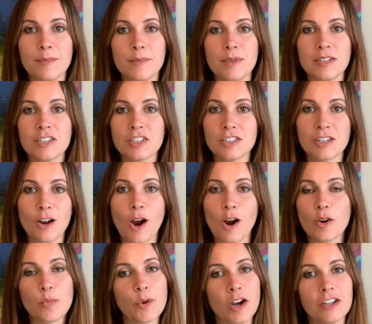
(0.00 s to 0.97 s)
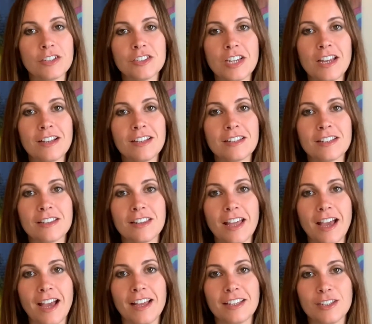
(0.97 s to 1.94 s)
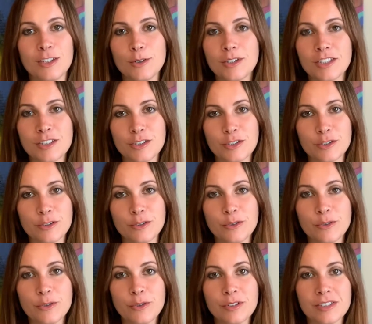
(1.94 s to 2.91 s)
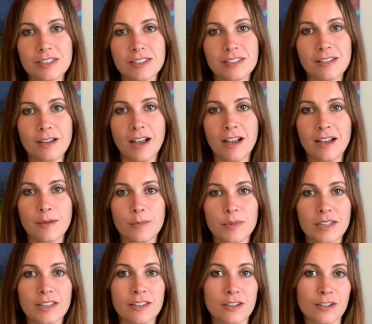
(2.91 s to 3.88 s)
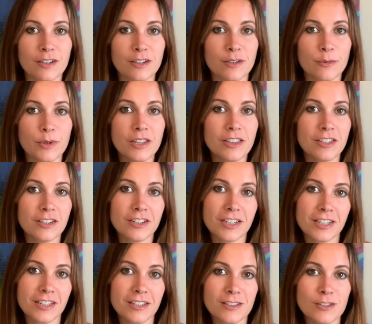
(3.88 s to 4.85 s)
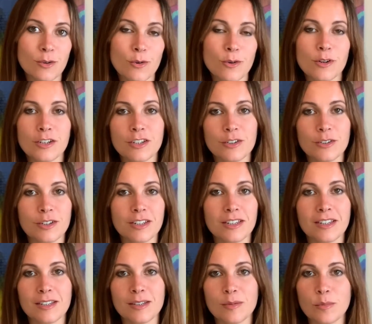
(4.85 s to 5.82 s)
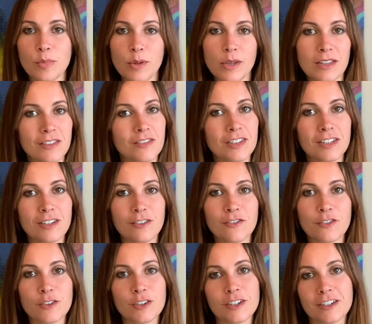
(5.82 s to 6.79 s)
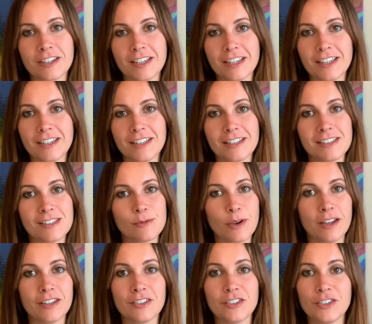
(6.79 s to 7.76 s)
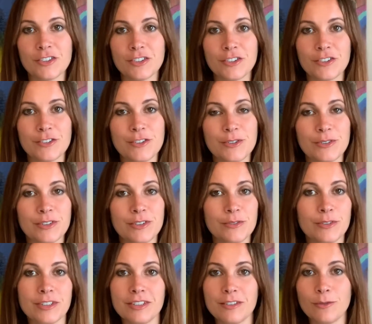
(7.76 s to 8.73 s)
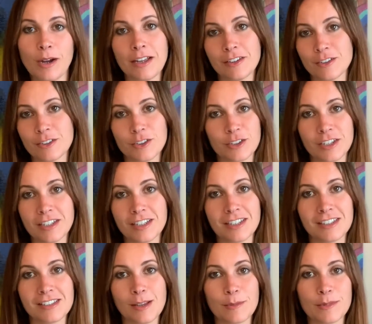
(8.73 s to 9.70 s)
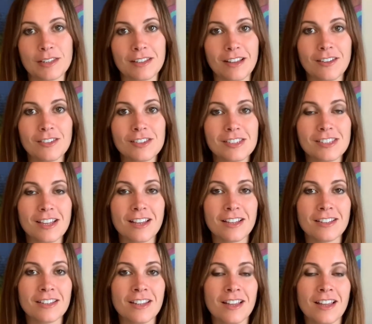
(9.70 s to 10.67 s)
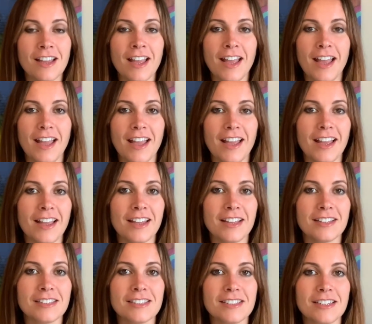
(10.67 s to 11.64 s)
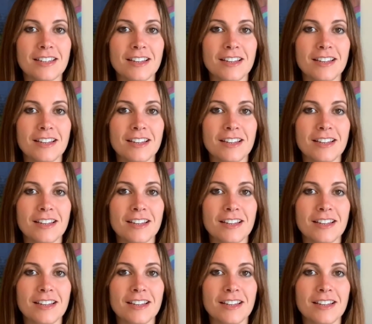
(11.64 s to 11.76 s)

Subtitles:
just an art project that you can do either with your kids, or you can play the video for your kids while you're getting something else done, and